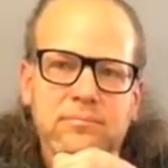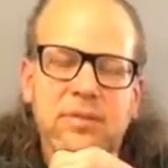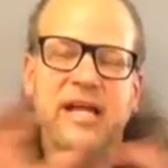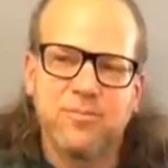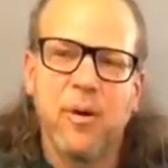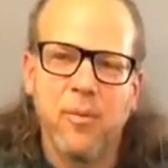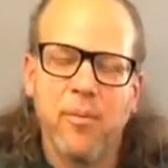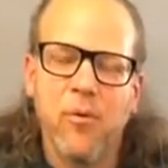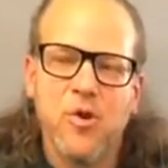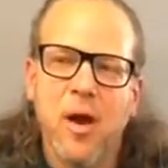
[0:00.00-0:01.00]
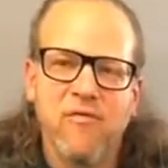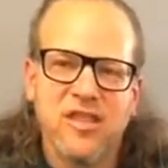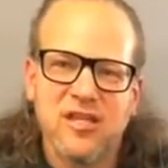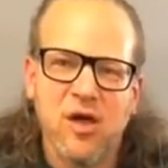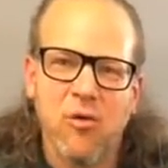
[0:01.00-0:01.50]
But that's but, but we do
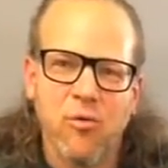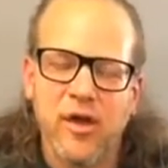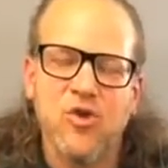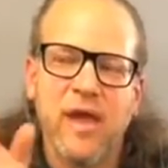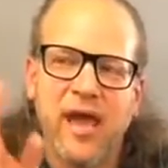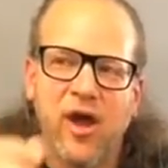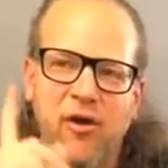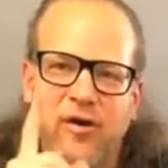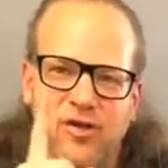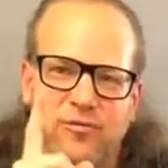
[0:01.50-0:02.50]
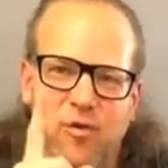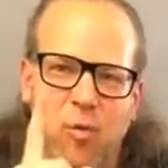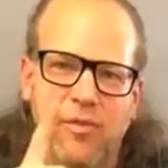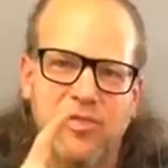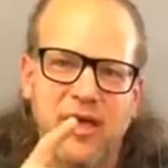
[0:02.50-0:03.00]
everything though. Like you can't hire us just for
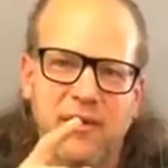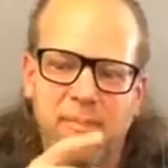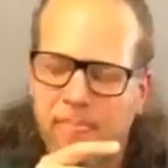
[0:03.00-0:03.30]
one thing.